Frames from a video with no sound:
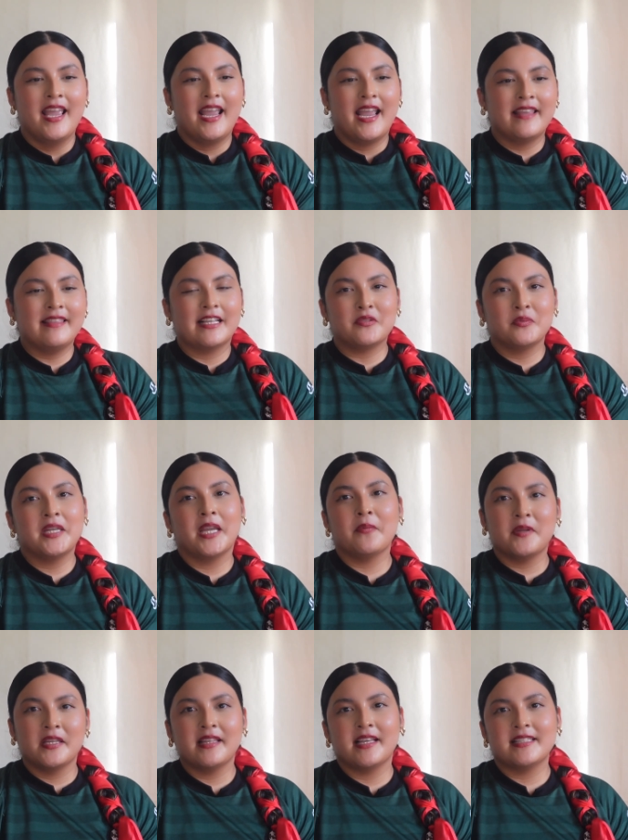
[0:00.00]
And that's when I
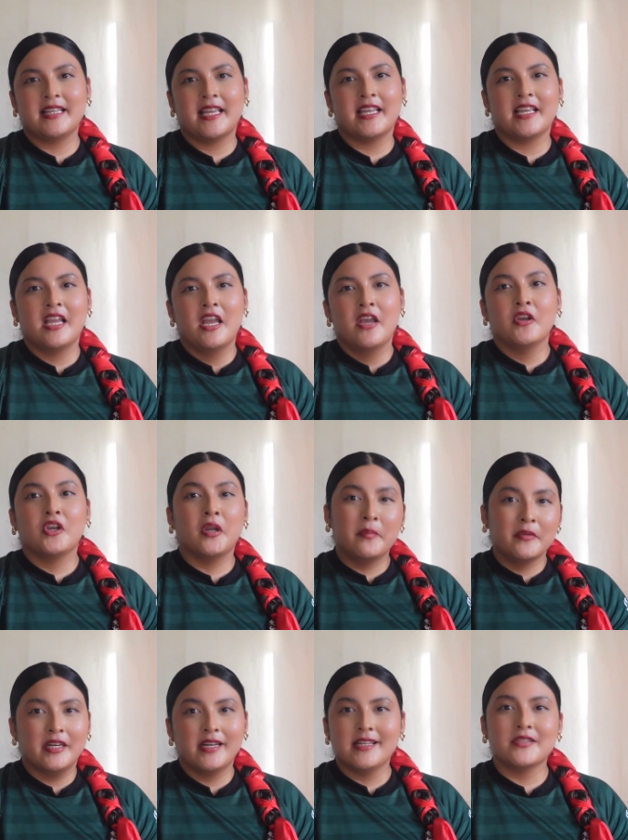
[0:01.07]
realized like
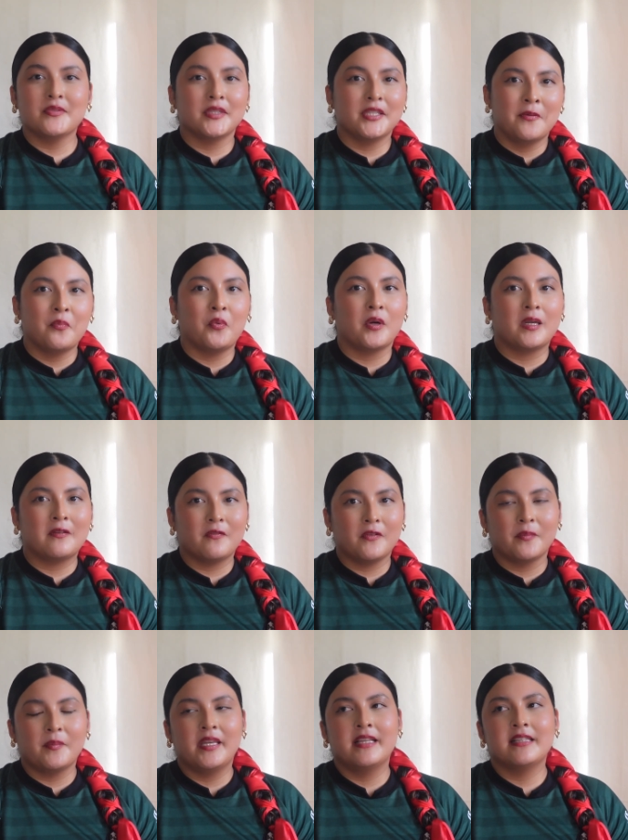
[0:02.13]
community is really important
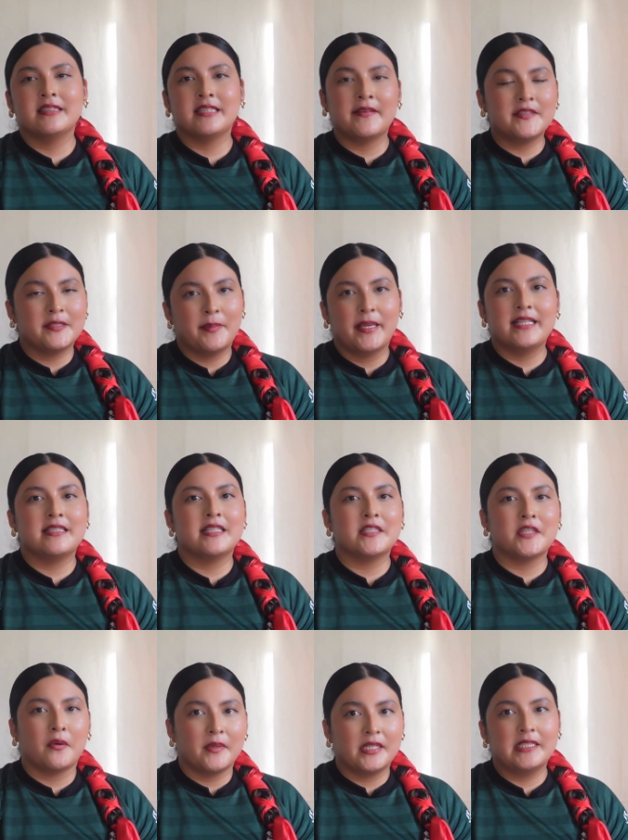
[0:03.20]
for me, safe spaces
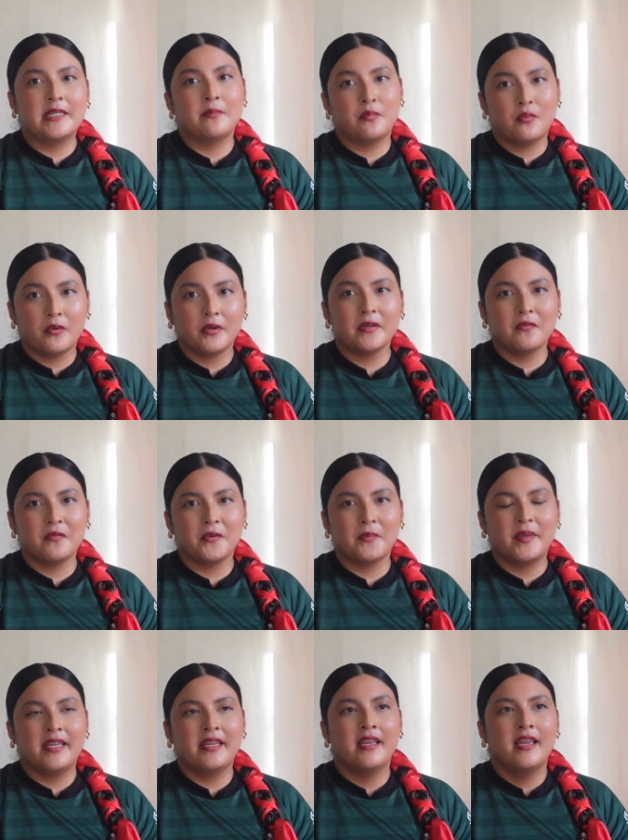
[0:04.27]
are really important for
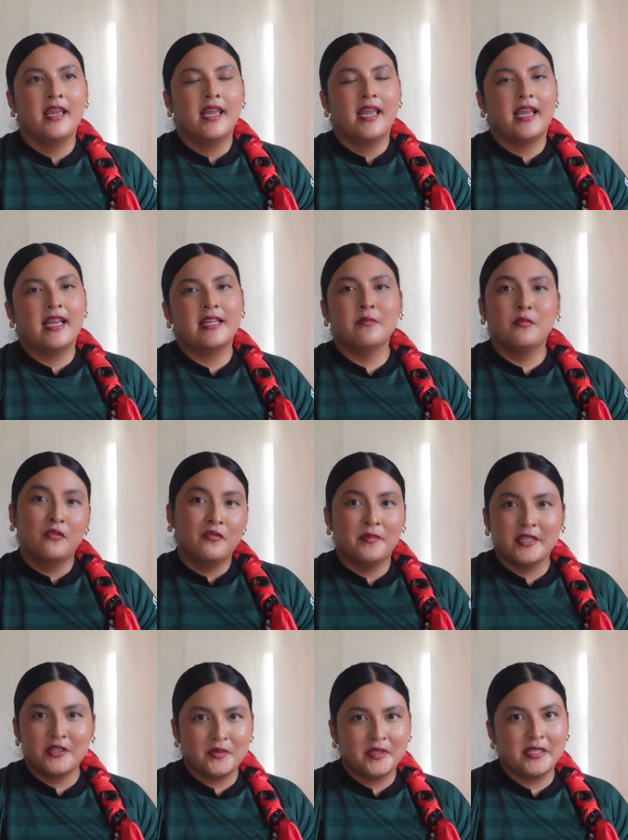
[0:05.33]
me, and
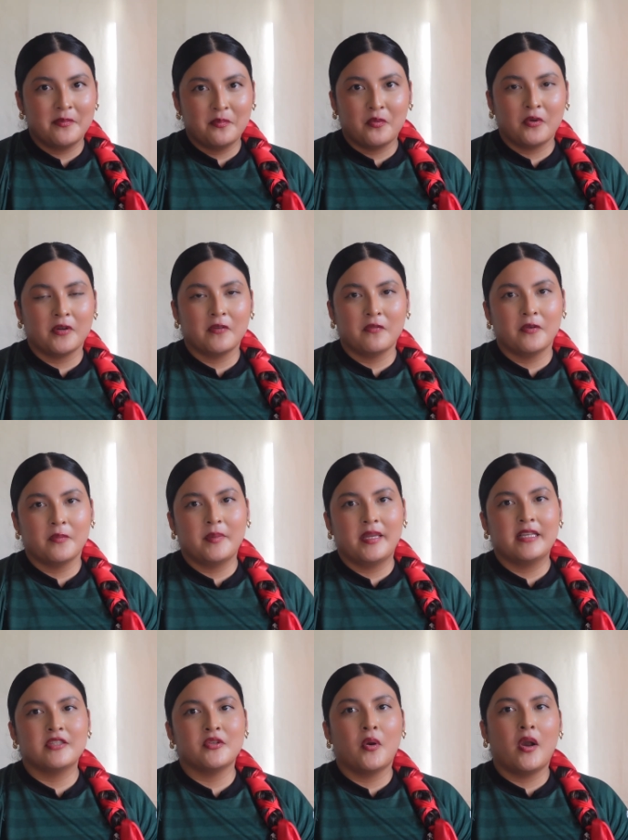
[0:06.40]
movement's really important for
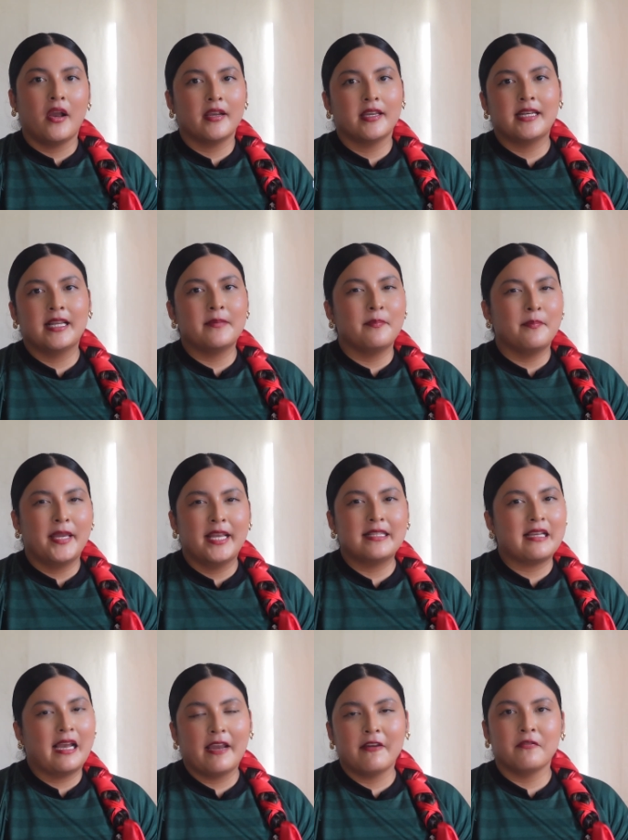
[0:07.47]
me. So how can I make
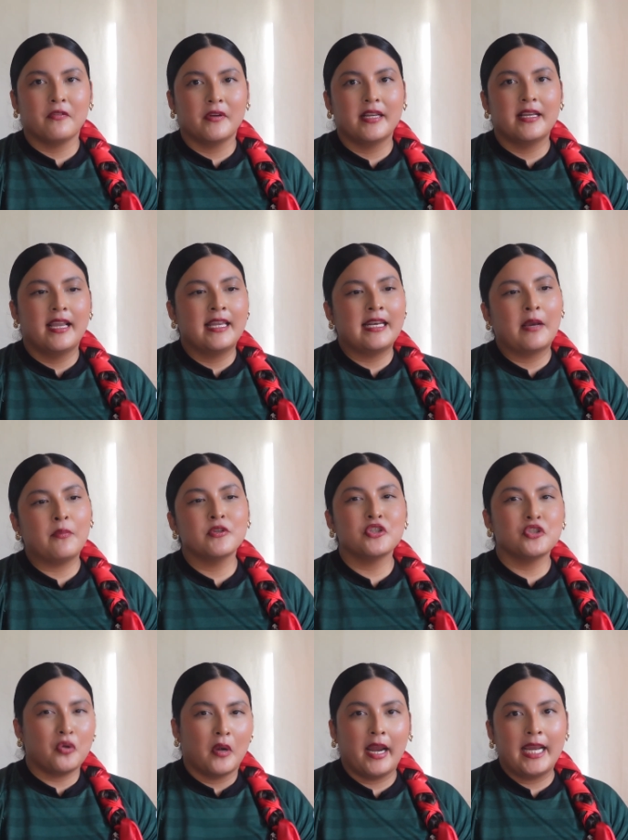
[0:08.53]
time for it? And I was
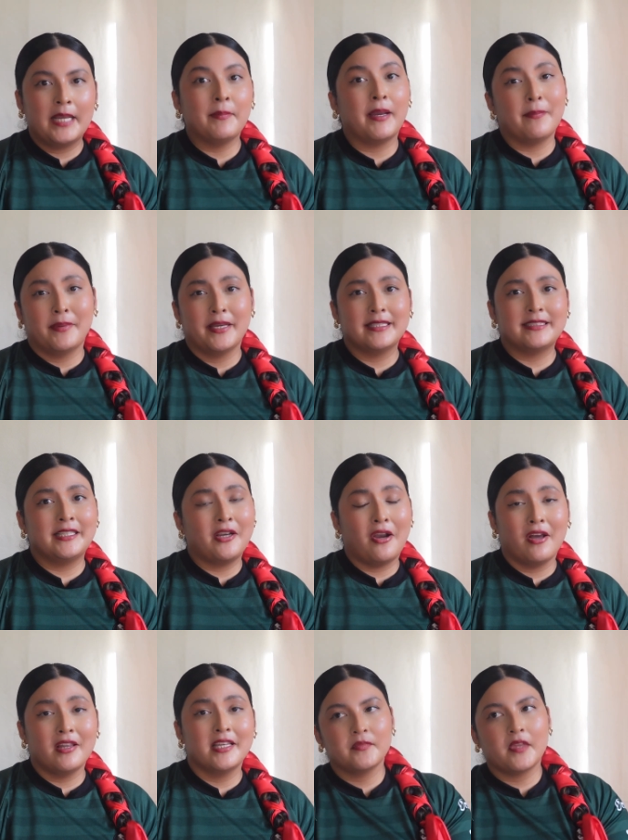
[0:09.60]
trying my best in
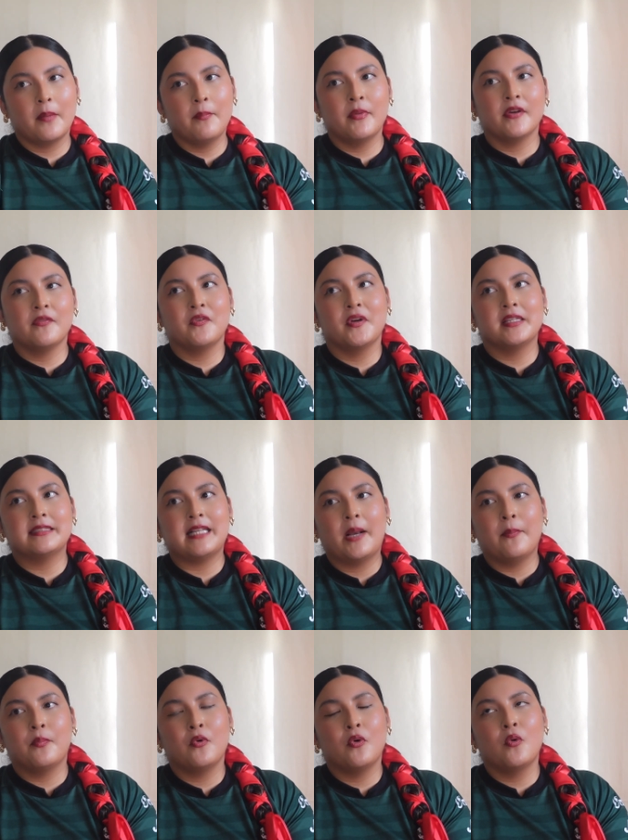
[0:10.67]
college, but for
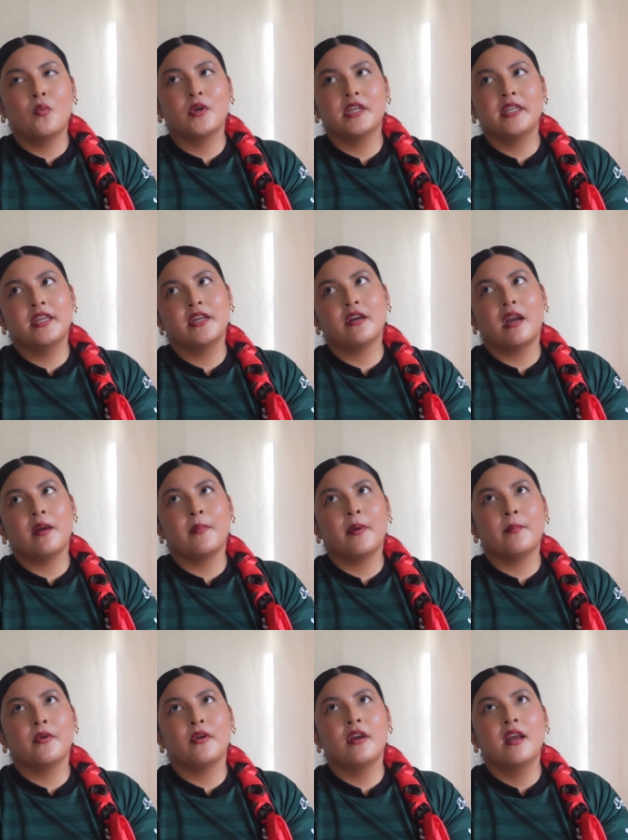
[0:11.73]
example, one year I
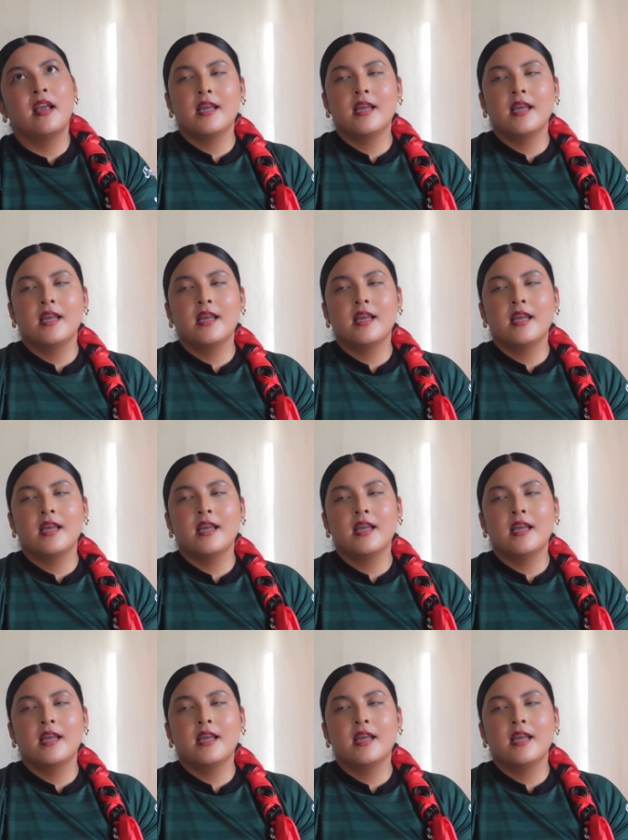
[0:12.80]
remember